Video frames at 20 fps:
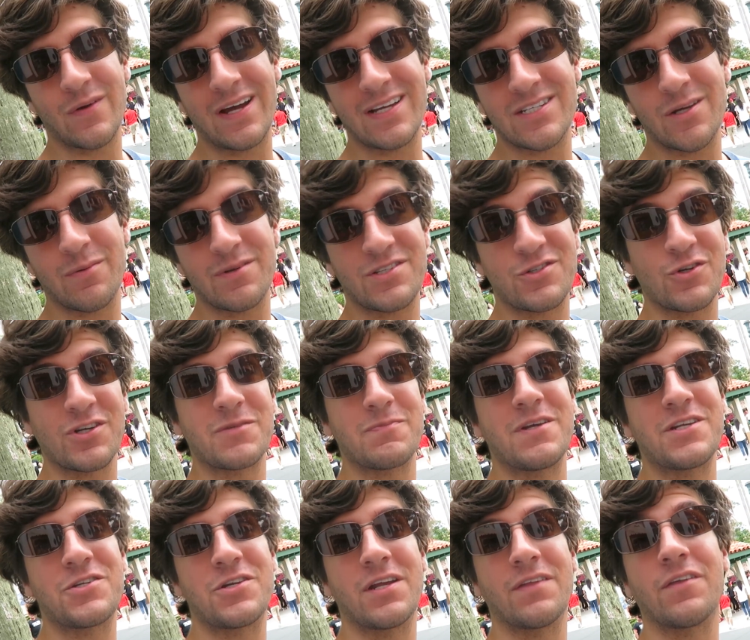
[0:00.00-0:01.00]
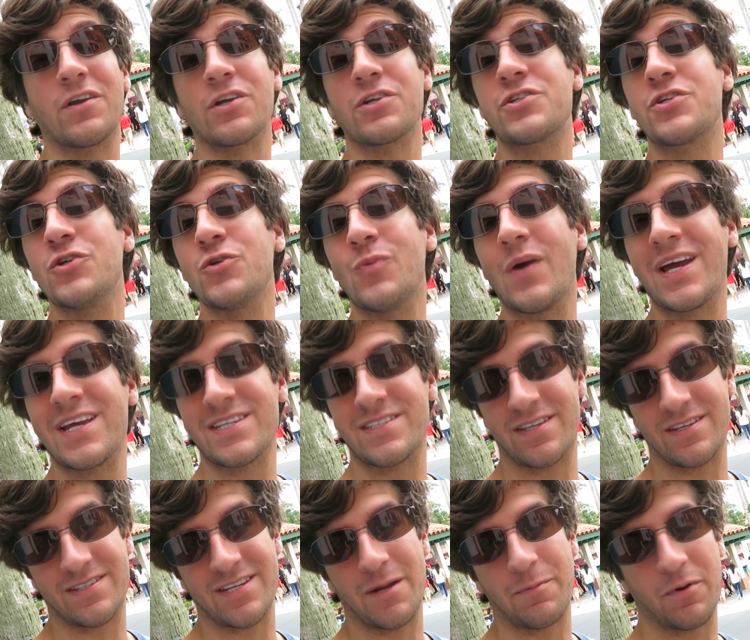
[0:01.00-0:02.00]
So as I was just mentioning, there are 2
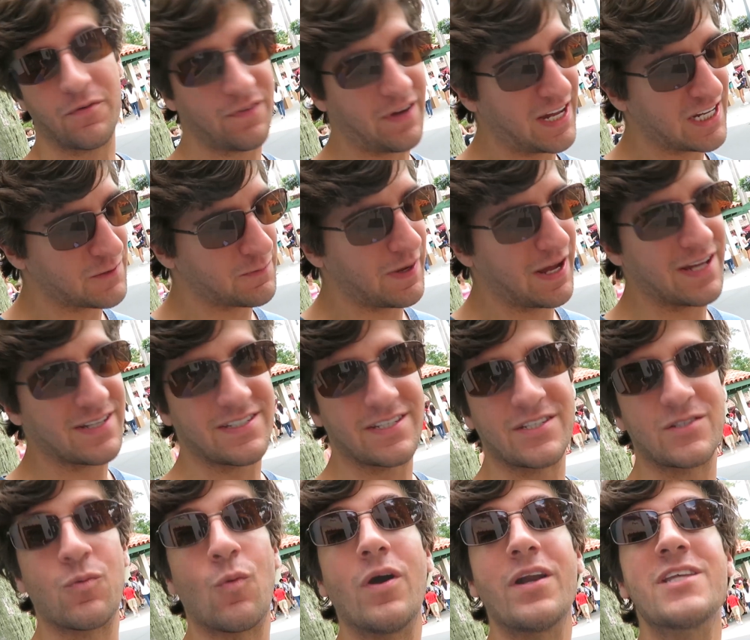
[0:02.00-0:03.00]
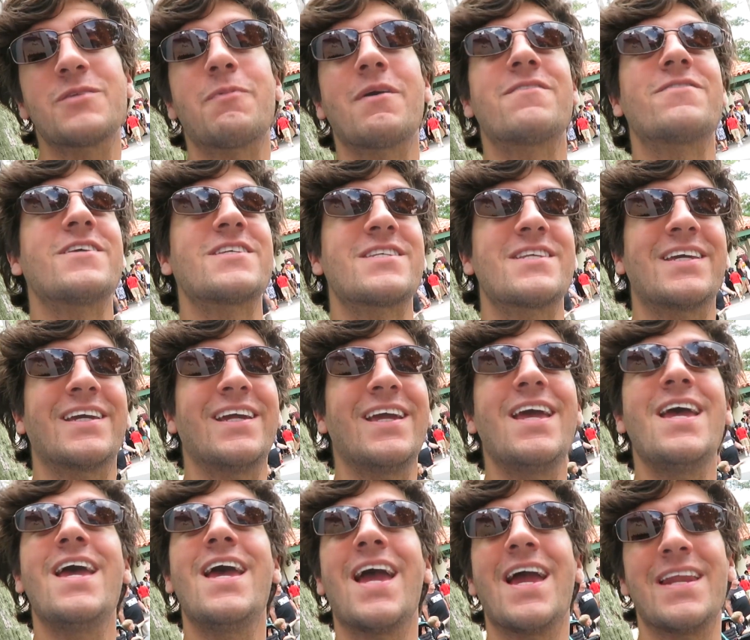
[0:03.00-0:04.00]
ways to set up your FastPasses. One is by visiting
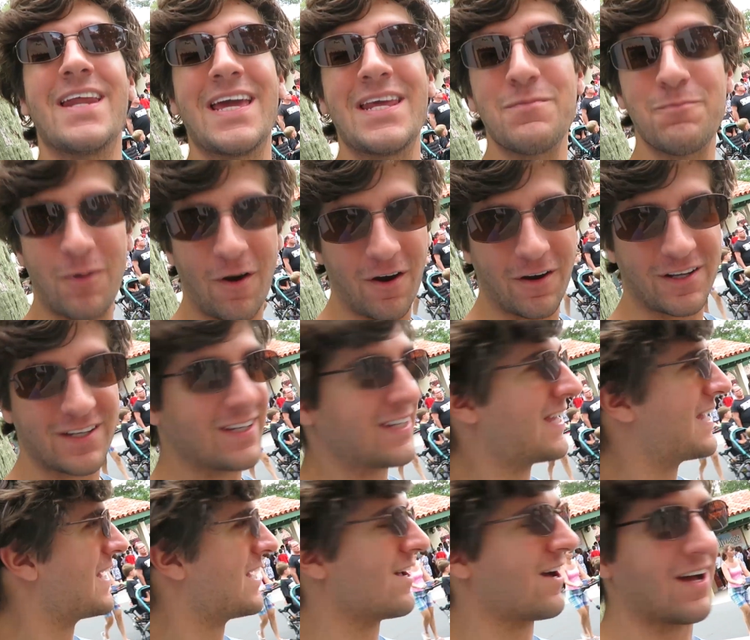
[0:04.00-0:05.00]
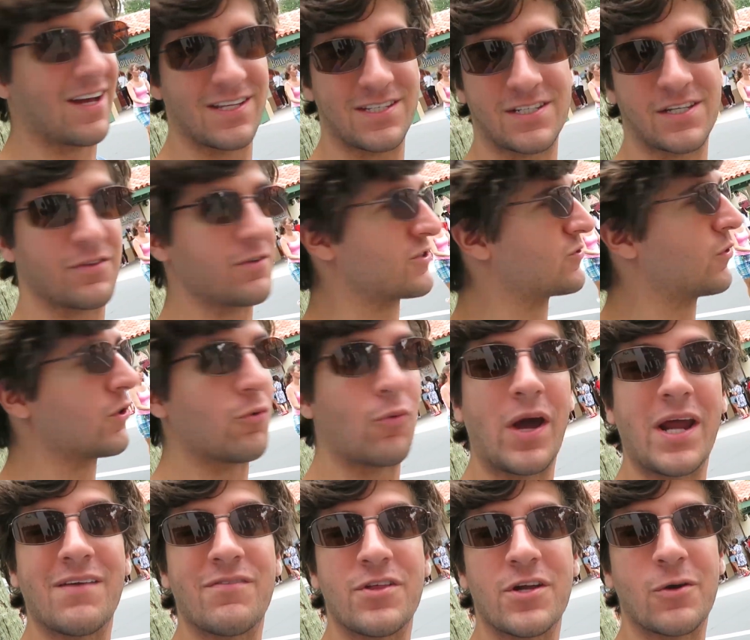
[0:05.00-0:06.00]
an in-park kiosk. There's one
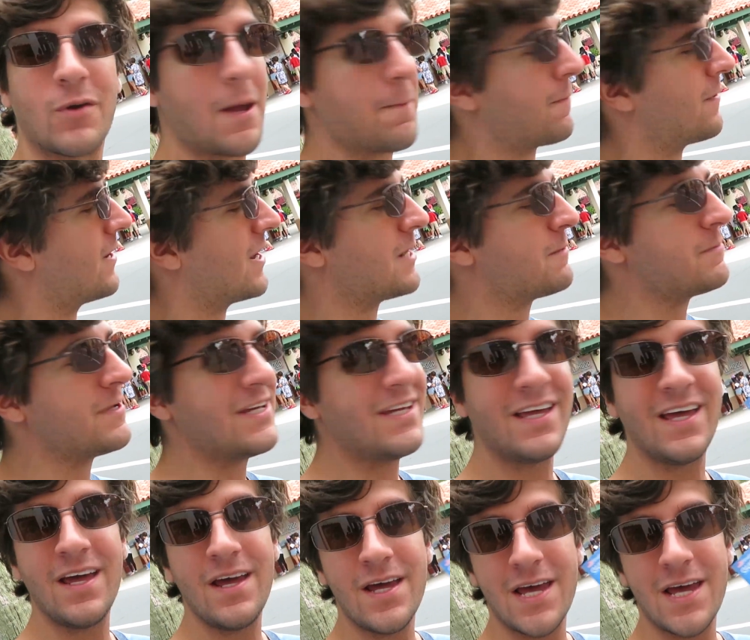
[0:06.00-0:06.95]
right over there, right behind me.